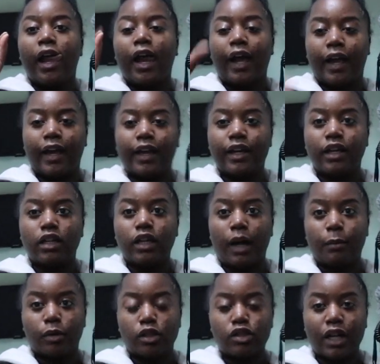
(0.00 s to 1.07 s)
and
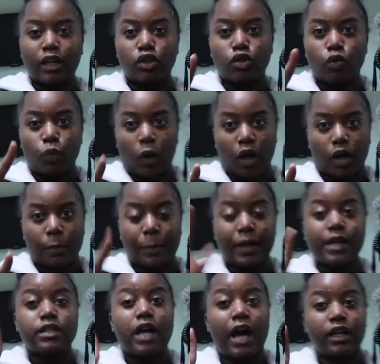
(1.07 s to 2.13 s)
I'm going to try to do work.
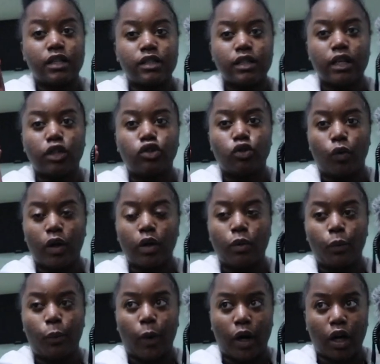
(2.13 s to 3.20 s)
Because honestly,
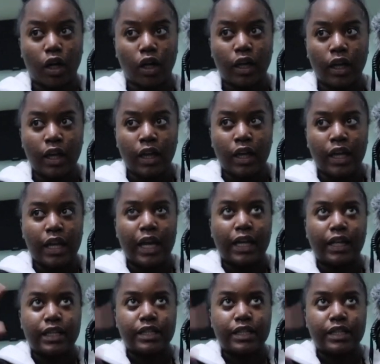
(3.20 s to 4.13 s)
doing work in a